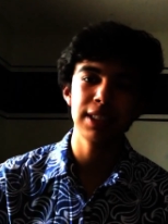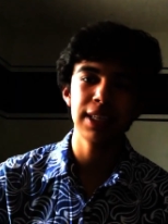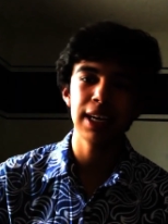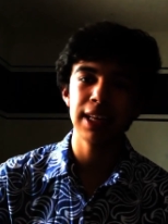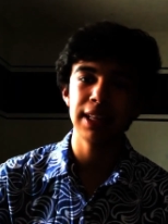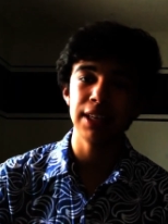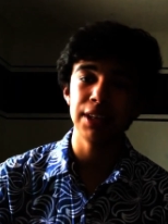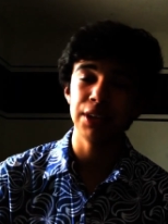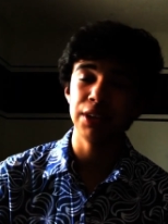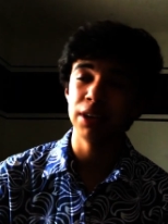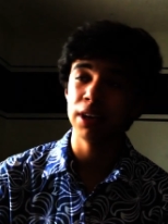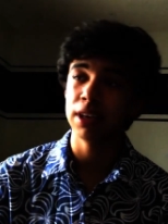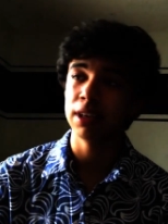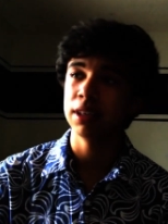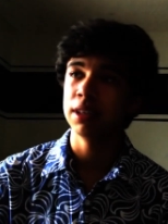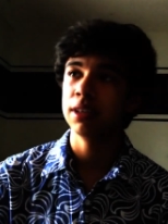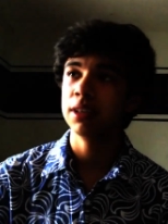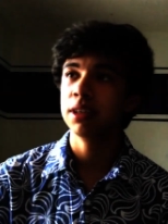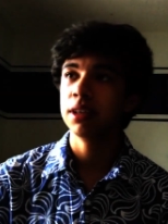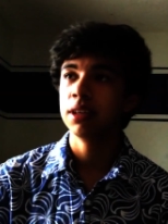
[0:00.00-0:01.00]
It makes me kind of
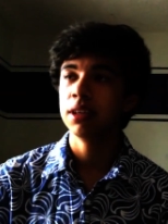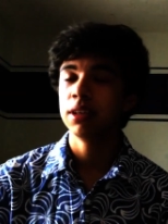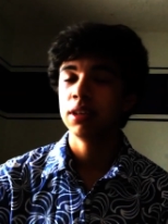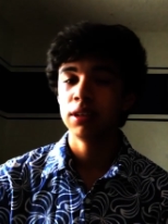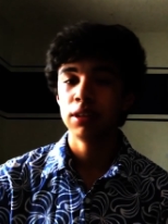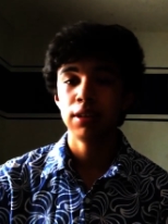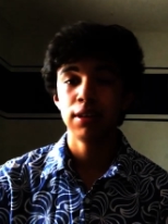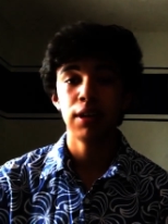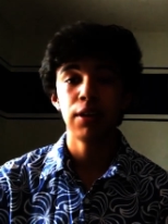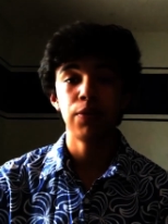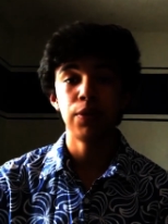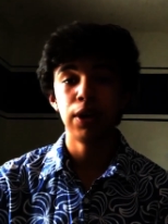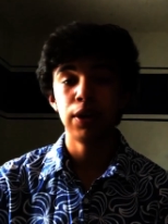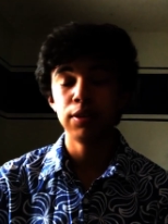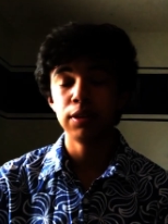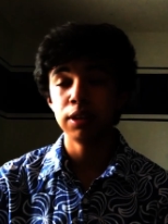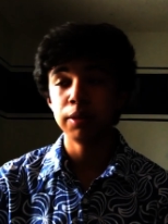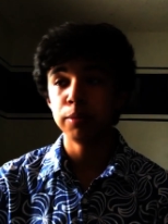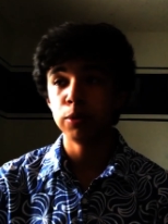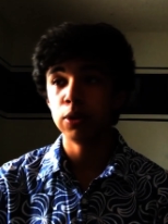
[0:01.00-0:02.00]
sad that you're not,
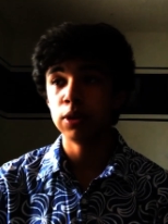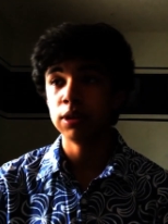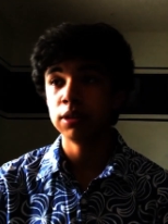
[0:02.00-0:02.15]
not